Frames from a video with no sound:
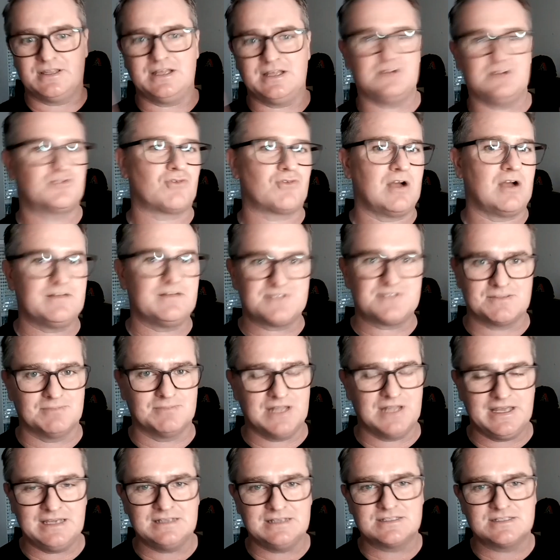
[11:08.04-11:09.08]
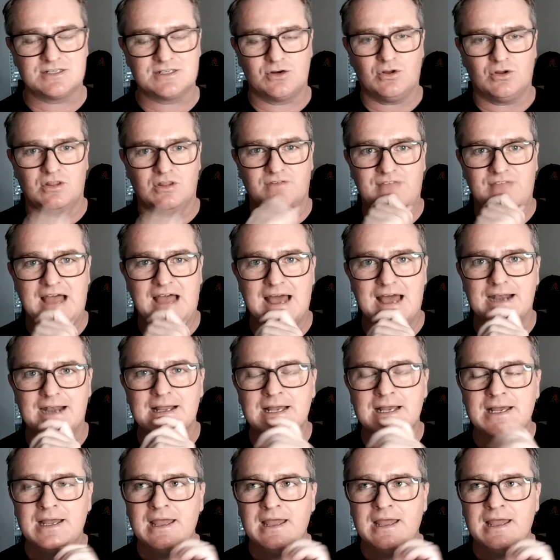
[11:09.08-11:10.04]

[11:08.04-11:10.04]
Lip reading: and then drive some leads and all of that.